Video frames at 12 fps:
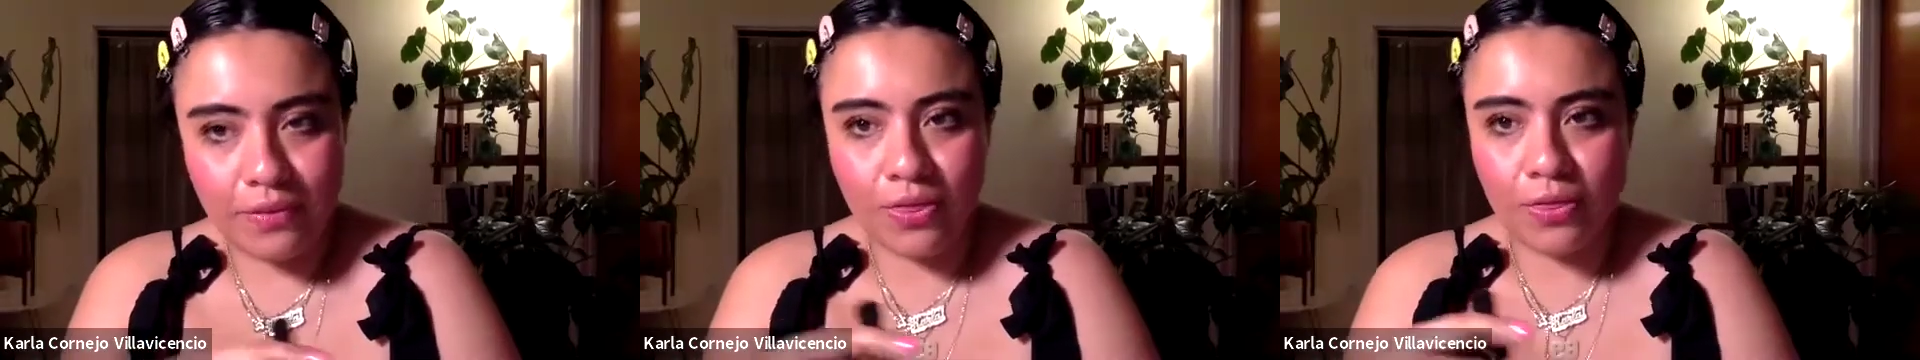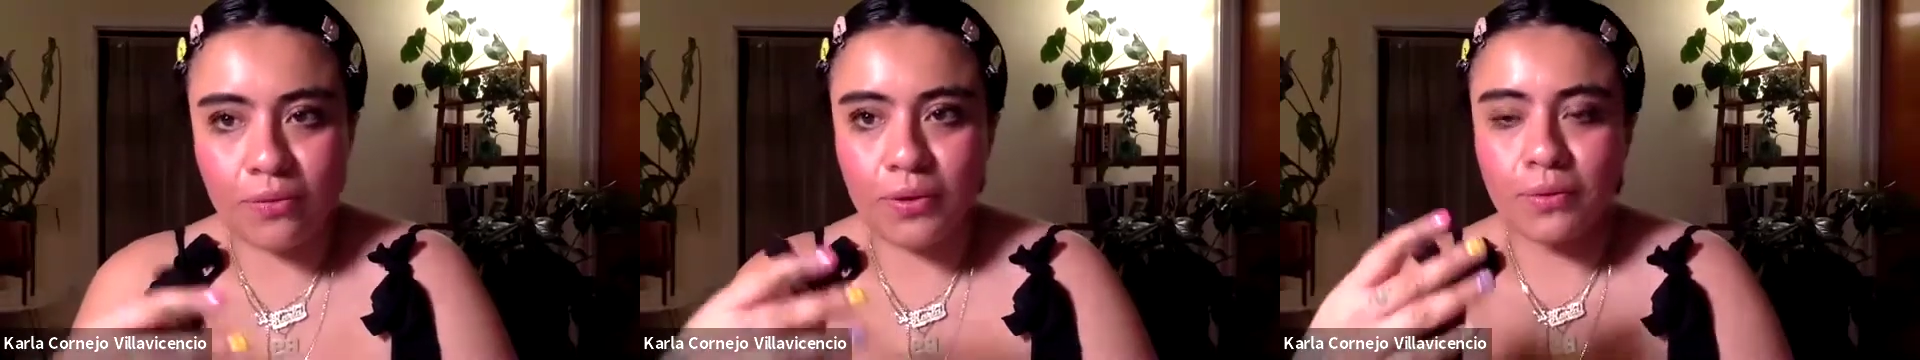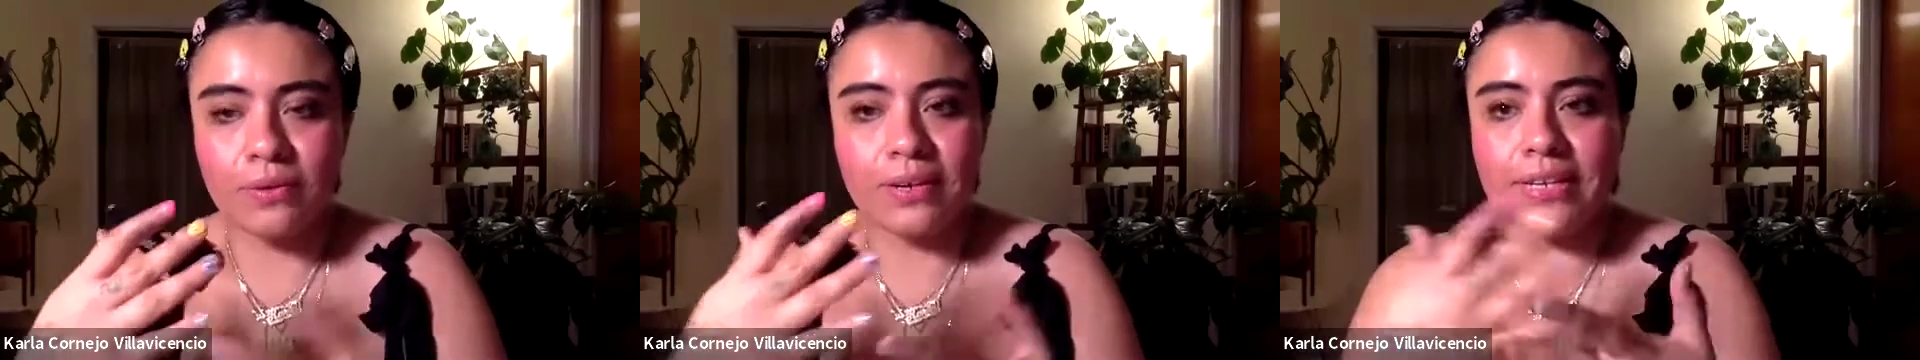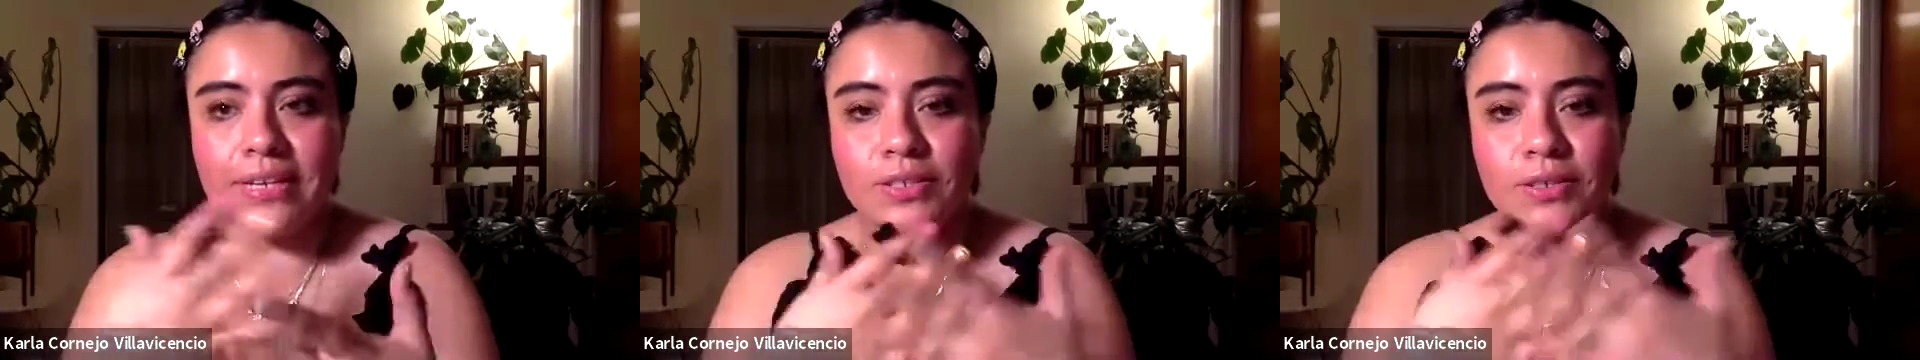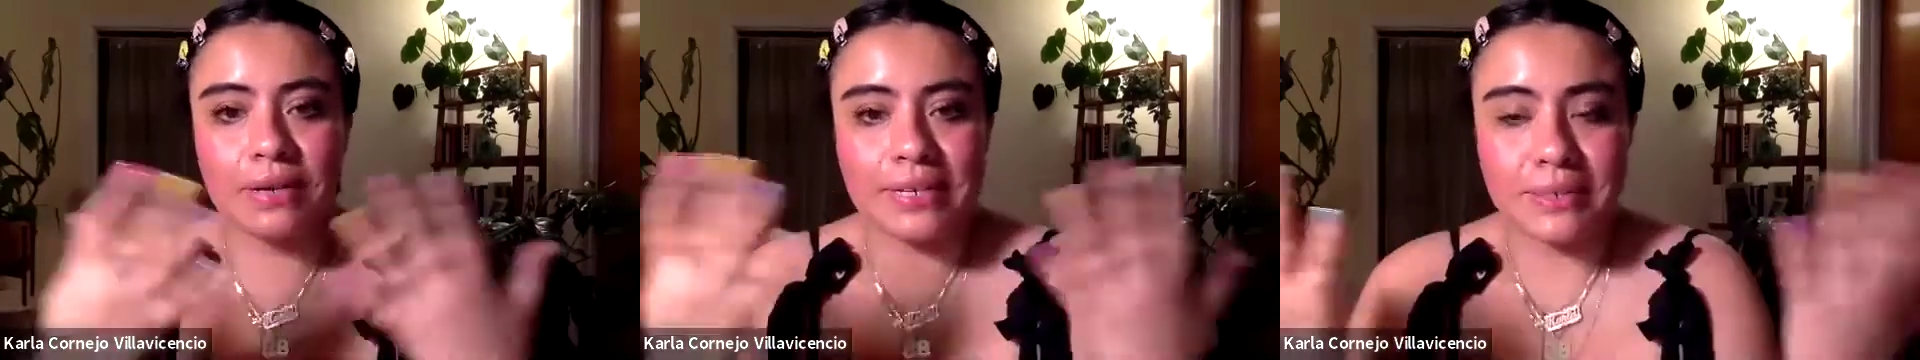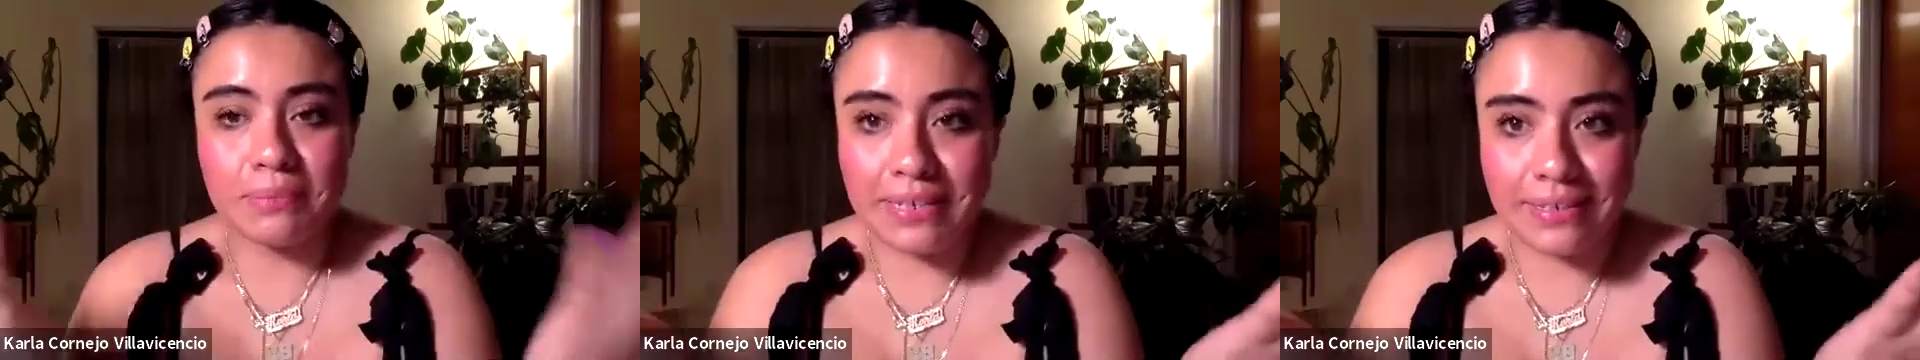through
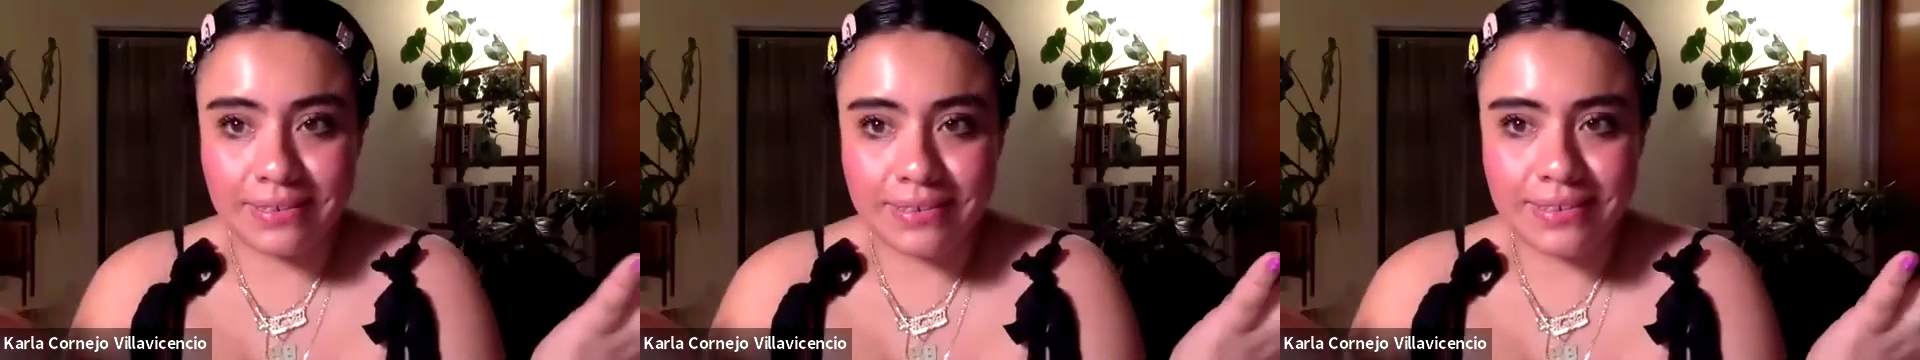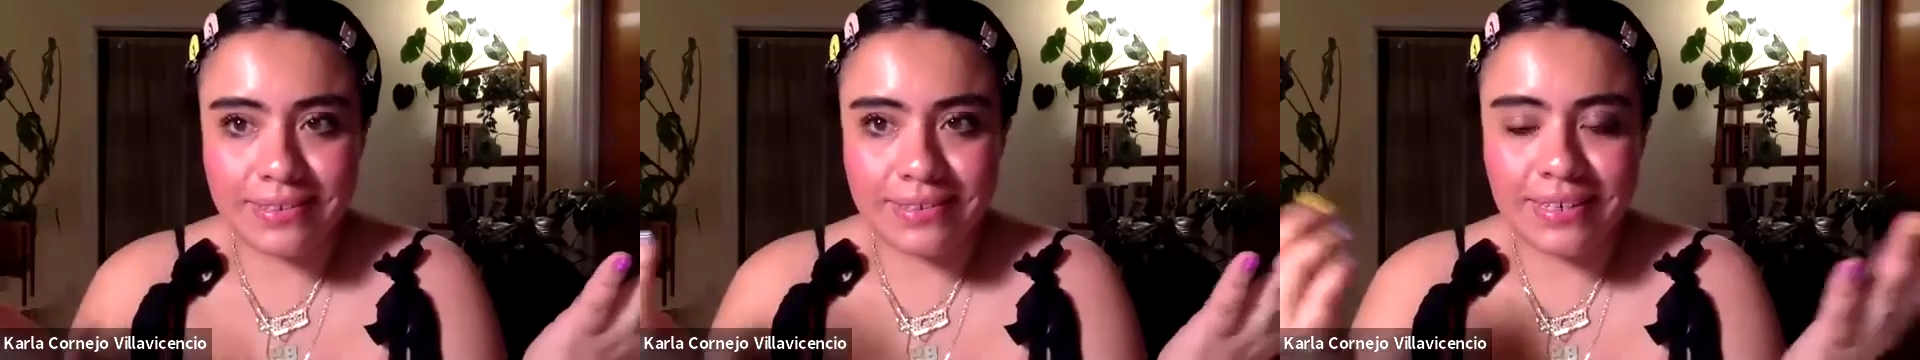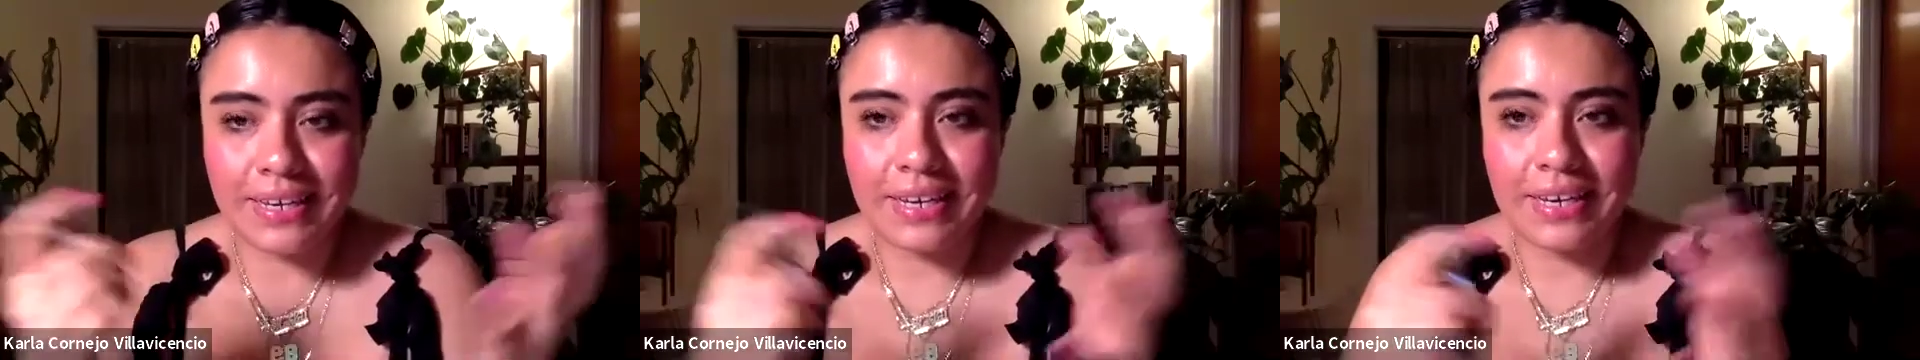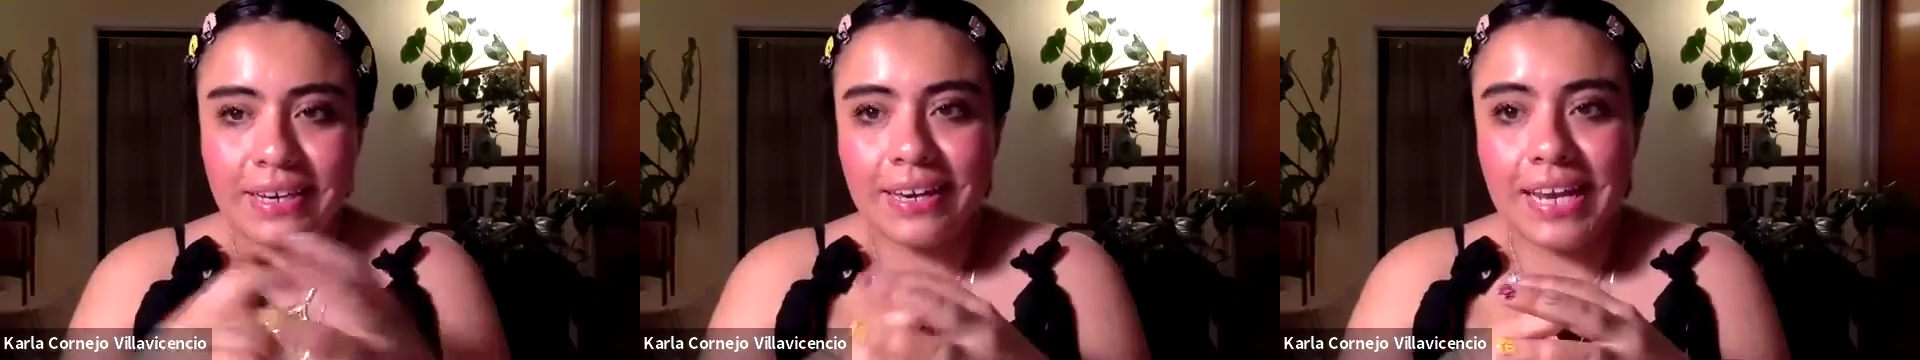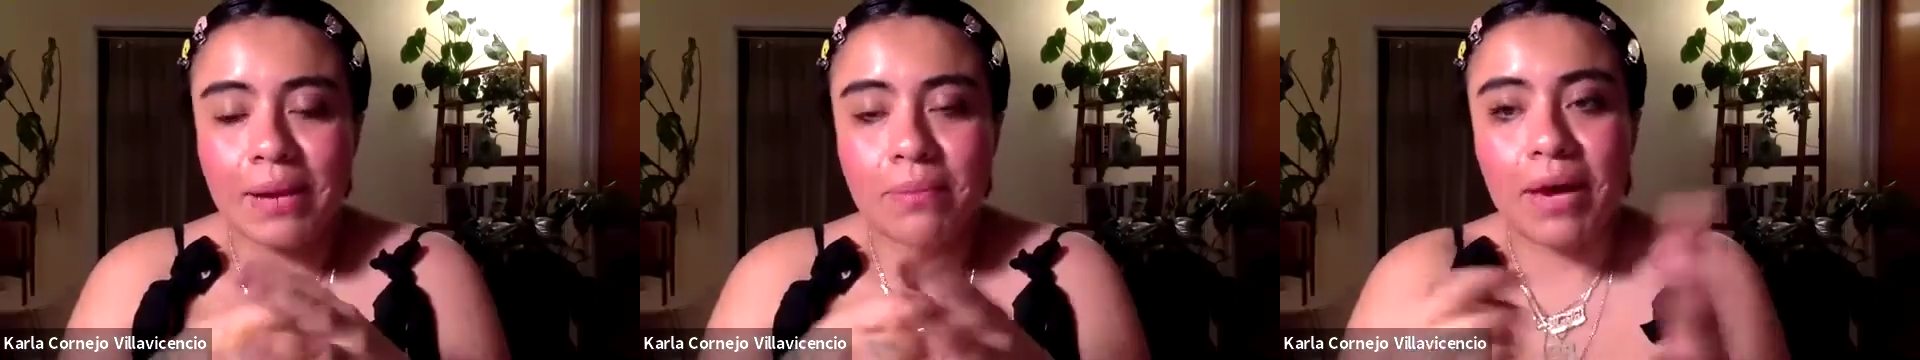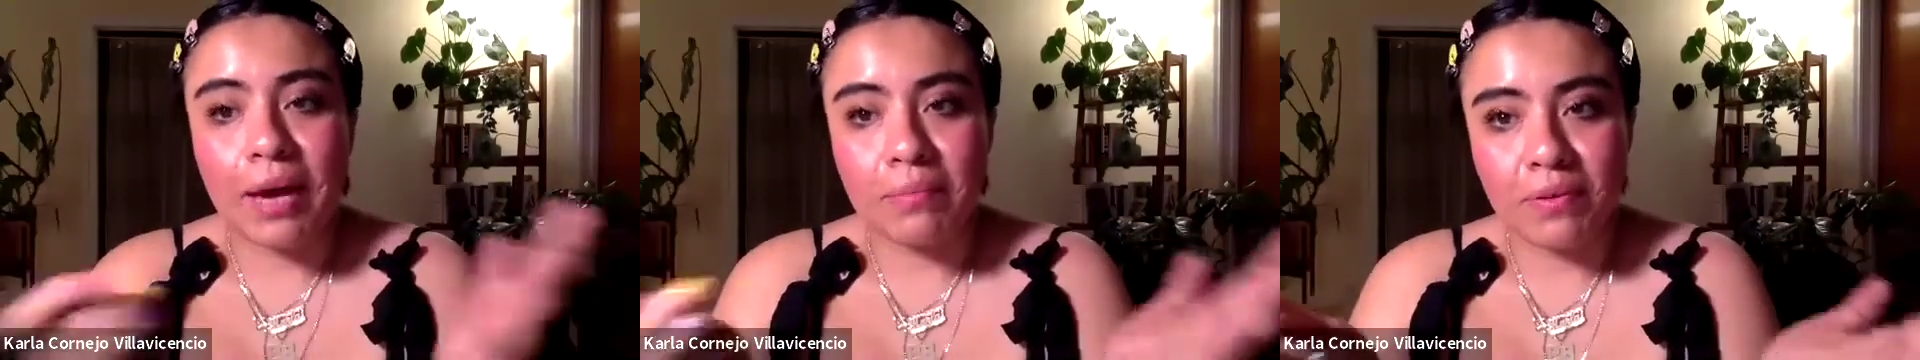indirect means, and I'm
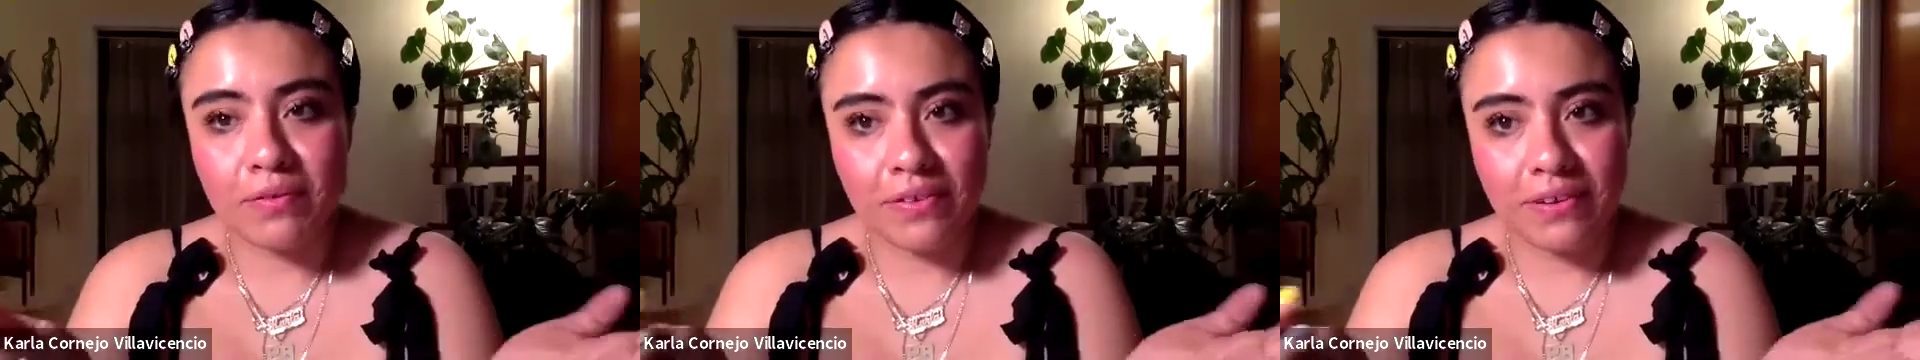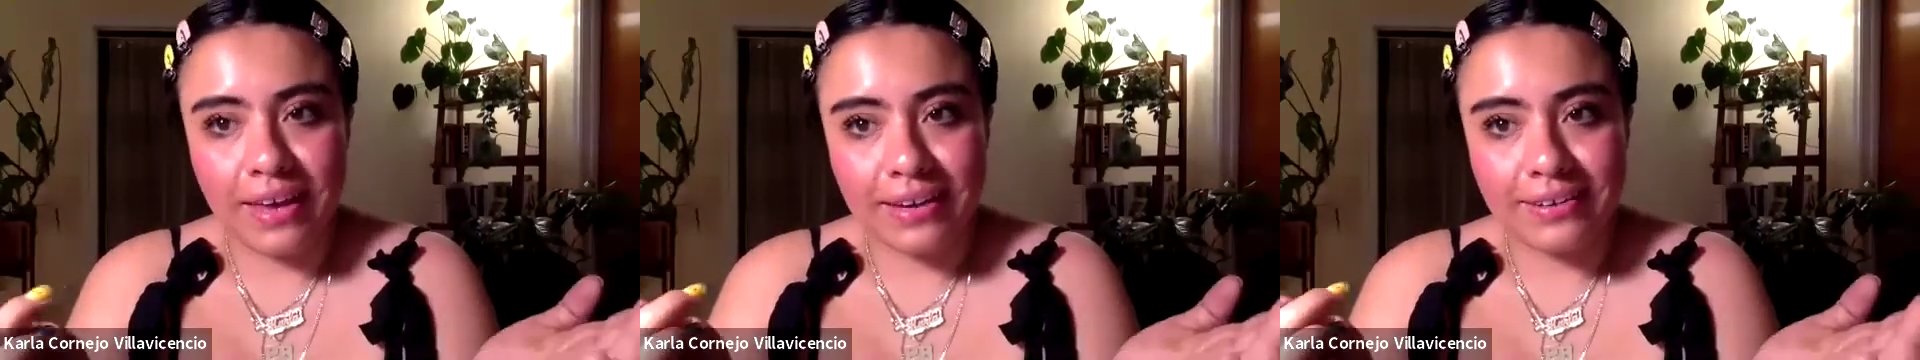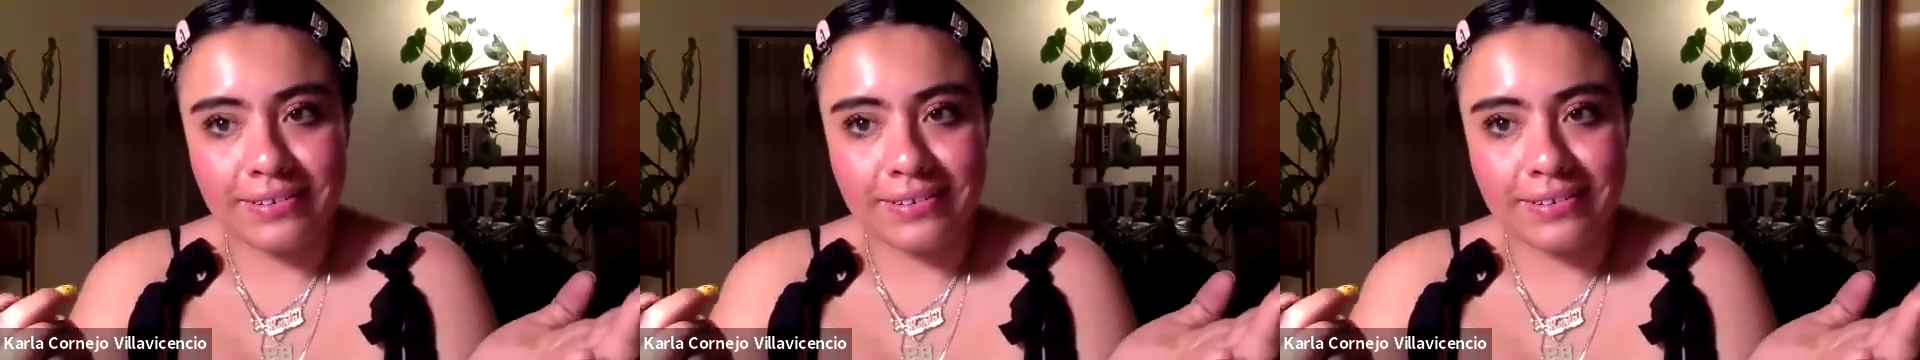happy for that.